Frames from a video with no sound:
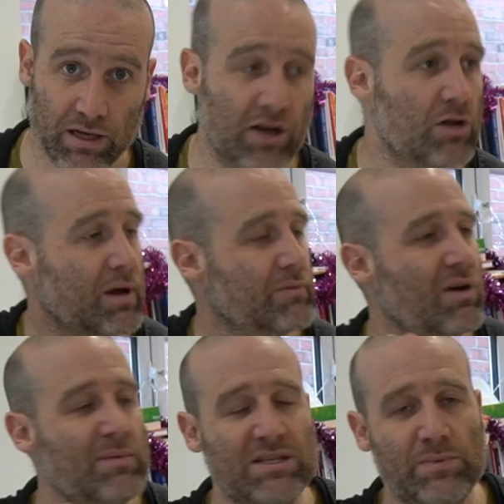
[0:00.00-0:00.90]
And I don't mind,
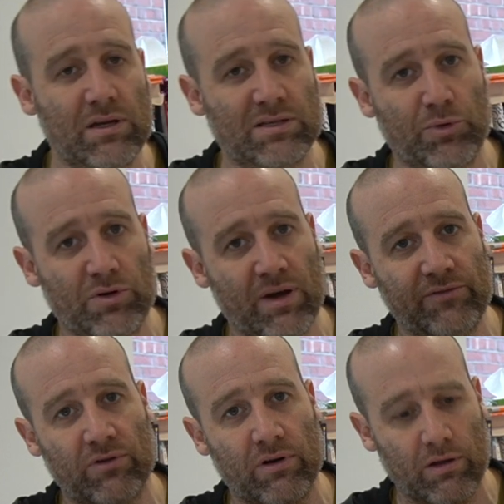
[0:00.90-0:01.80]
Remy has been a supporter of mine
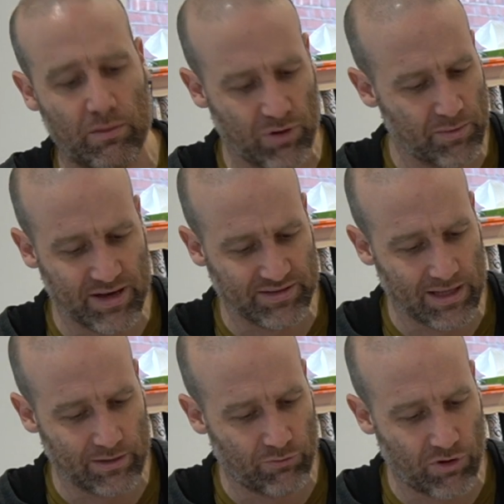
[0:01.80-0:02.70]
I'm probably pronouncing
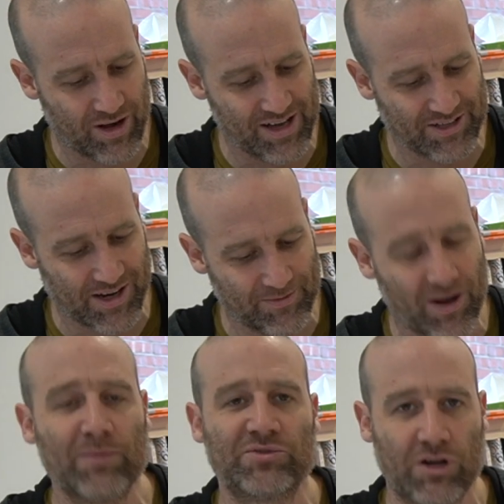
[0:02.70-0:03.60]
that wrong, aren't I?
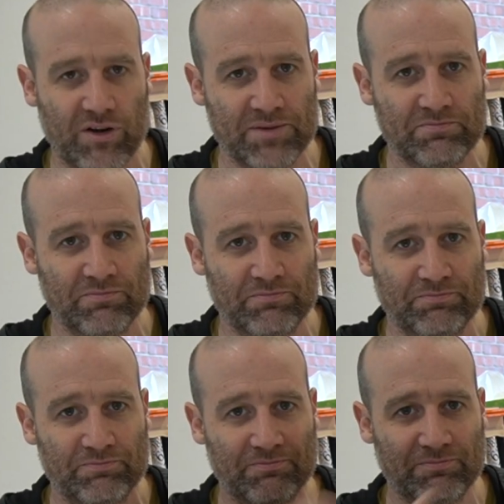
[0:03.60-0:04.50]
I'm sorry.
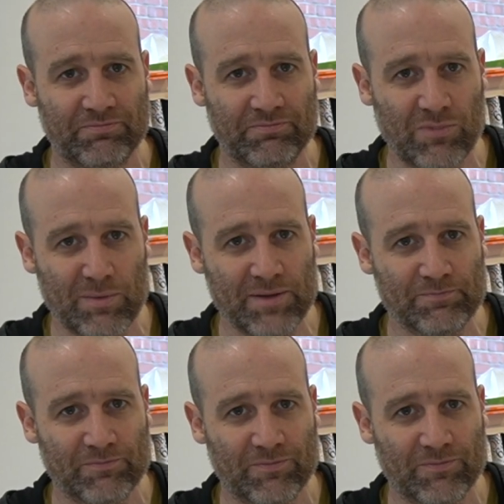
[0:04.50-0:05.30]
Remy?